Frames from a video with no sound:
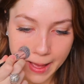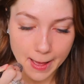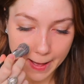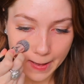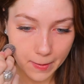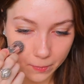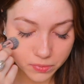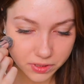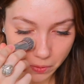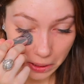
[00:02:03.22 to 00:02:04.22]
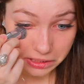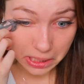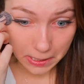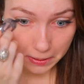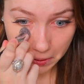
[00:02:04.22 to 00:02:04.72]
So it's
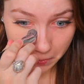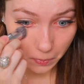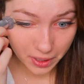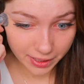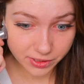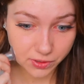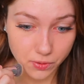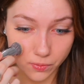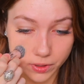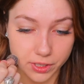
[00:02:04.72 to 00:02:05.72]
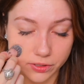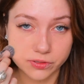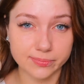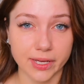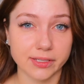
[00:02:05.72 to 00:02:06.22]
kind of good when I don't want to use
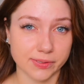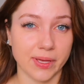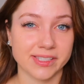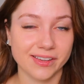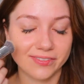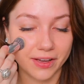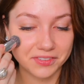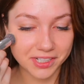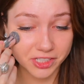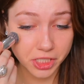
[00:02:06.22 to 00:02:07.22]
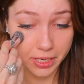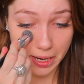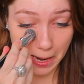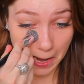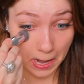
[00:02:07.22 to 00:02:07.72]
my expensive foundation
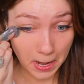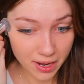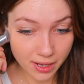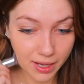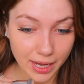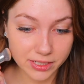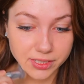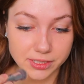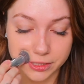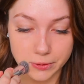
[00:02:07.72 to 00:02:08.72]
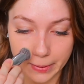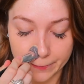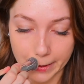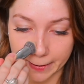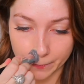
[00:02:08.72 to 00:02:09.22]
and I just need to do my
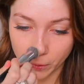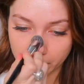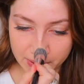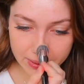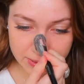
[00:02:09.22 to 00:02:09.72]
makeup quickly.